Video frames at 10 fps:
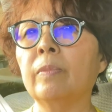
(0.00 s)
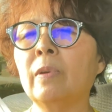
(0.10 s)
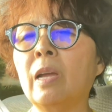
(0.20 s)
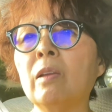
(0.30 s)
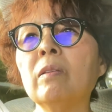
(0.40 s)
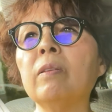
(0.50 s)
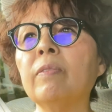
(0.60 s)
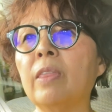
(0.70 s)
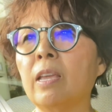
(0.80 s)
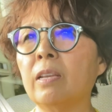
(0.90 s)
a lot
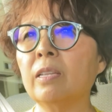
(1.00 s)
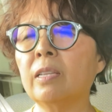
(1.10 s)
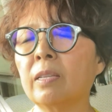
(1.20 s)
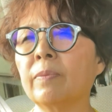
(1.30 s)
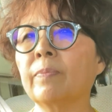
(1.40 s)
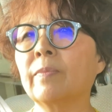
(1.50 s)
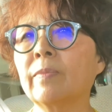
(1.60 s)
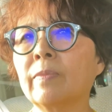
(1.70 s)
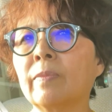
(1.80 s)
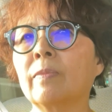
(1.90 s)
of things,
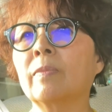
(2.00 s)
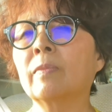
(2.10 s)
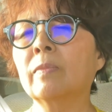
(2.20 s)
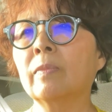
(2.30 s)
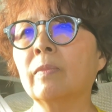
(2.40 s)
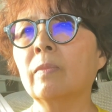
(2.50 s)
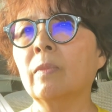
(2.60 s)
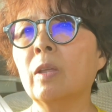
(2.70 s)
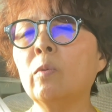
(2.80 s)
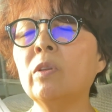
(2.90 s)

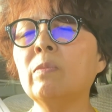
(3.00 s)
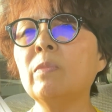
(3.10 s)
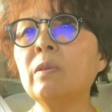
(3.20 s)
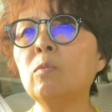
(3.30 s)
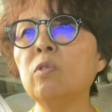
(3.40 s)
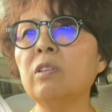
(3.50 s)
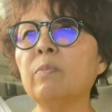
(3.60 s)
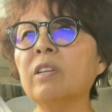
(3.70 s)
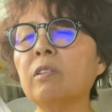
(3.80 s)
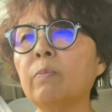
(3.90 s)
which
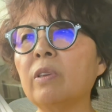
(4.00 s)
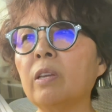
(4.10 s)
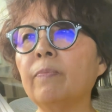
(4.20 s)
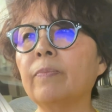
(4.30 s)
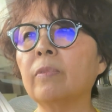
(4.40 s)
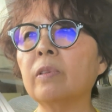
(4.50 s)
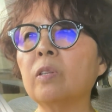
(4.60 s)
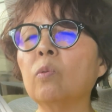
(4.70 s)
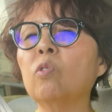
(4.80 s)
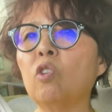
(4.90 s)
makes me
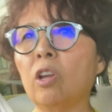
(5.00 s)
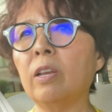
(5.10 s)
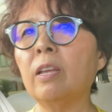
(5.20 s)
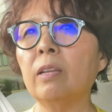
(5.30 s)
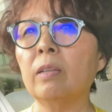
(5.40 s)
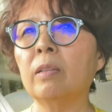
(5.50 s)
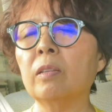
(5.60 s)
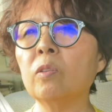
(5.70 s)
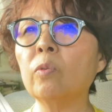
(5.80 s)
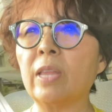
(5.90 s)
so good,
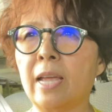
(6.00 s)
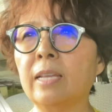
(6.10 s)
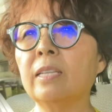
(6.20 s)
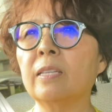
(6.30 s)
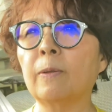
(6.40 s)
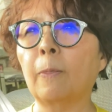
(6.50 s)
so nice.